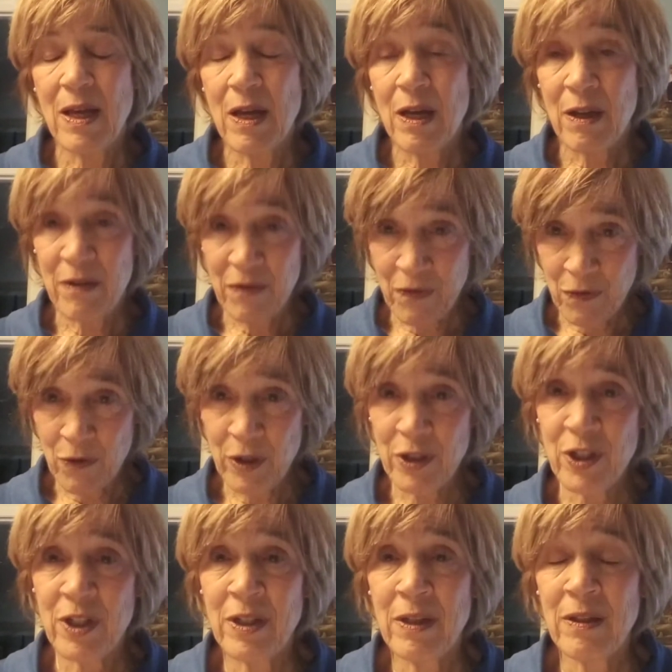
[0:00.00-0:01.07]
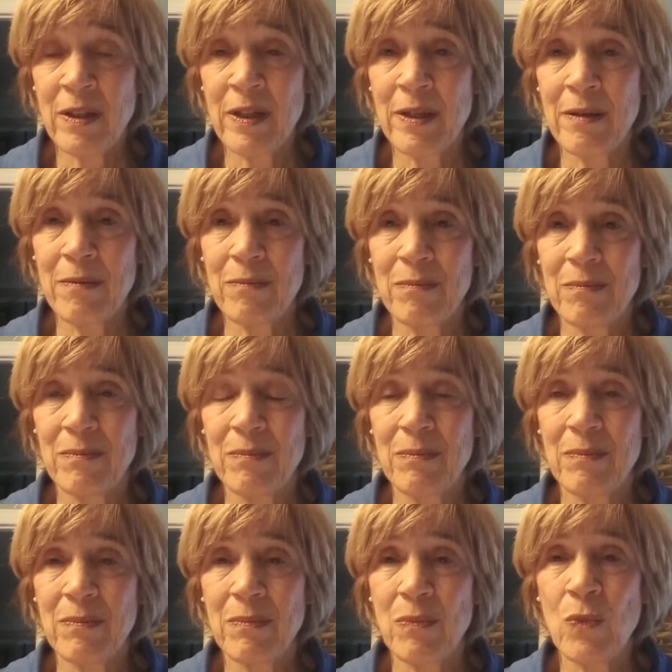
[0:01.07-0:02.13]
Unfortunately,
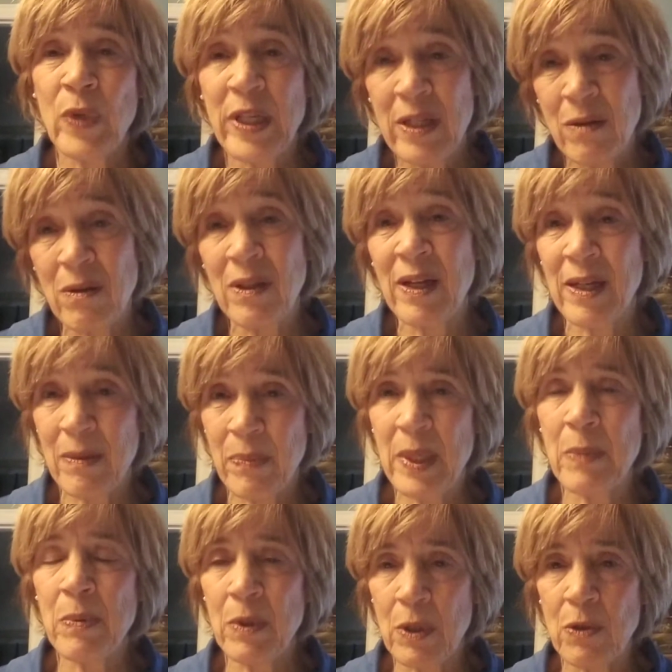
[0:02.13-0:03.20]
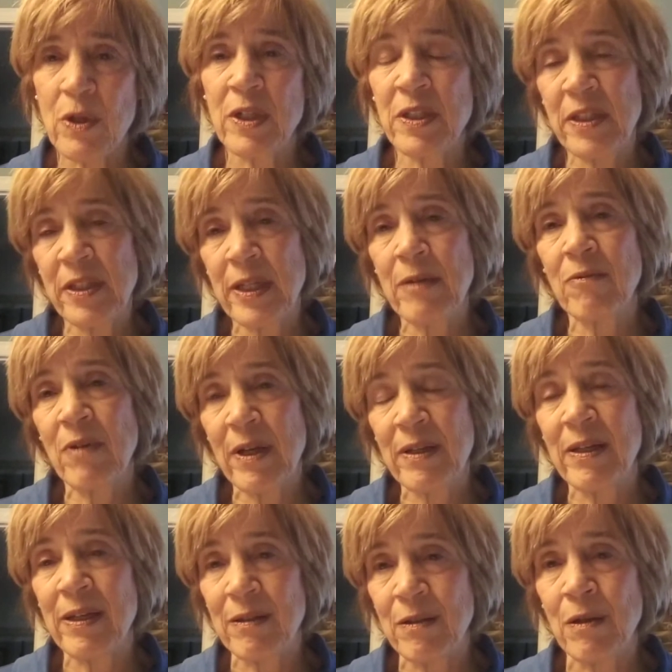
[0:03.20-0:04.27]
We know a lot of people who are sick right
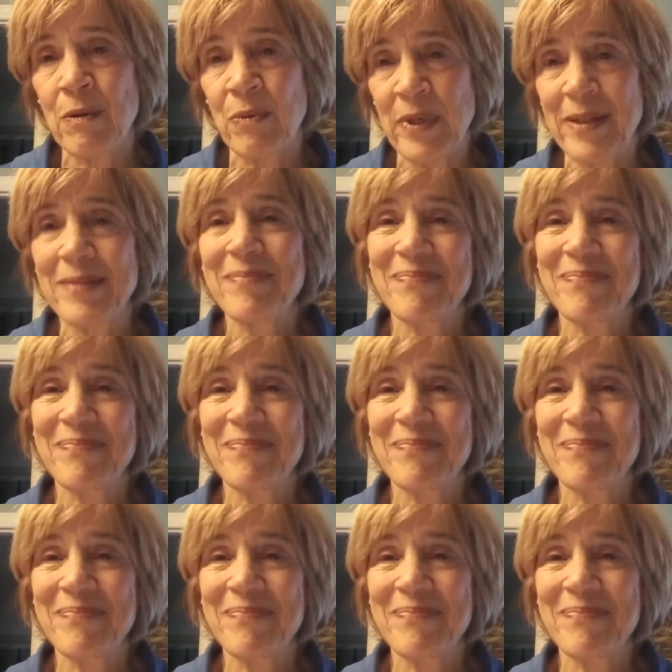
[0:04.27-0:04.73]
now, don't we?